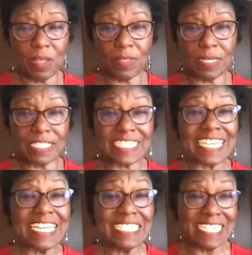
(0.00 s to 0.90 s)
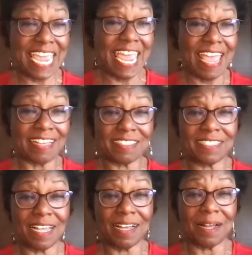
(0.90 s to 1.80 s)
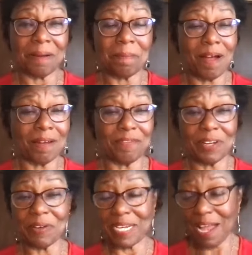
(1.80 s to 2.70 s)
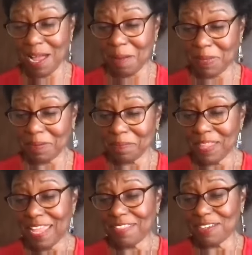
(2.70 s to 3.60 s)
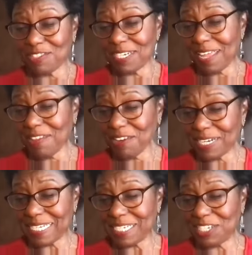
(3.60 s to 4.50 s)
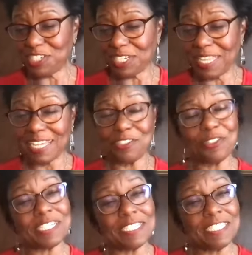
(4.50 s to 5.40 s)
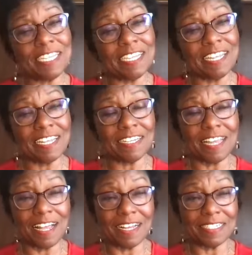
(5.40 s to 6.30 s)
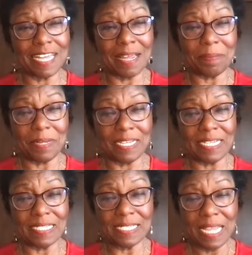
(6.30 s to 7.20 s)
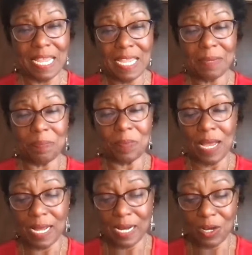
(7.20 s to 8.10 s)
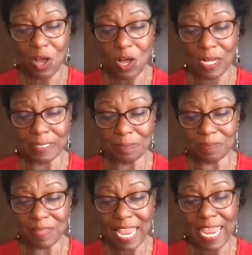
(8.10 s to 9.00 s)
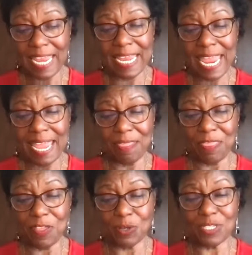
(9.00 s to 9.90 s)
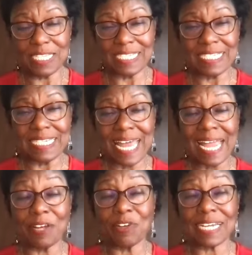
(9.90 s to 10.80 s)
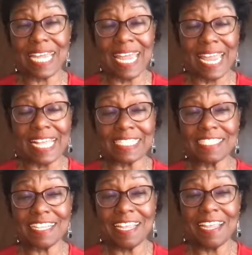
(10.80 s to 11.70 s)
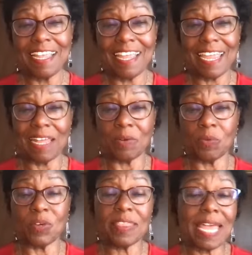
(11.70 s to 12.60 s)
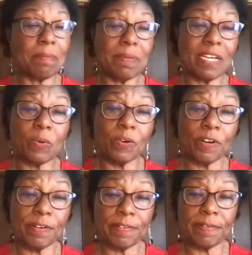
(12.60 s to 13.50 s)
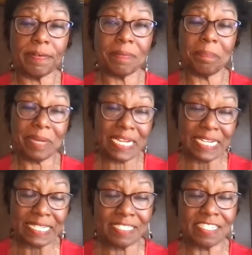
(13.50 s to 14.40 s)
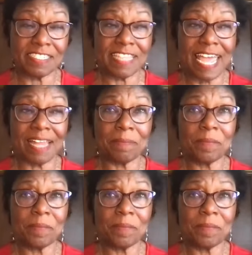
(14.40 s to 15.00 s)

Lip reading: Skin tags are very common. There's another condition that you can see in diabetes called acanthosis nigricans. And what that big word means is that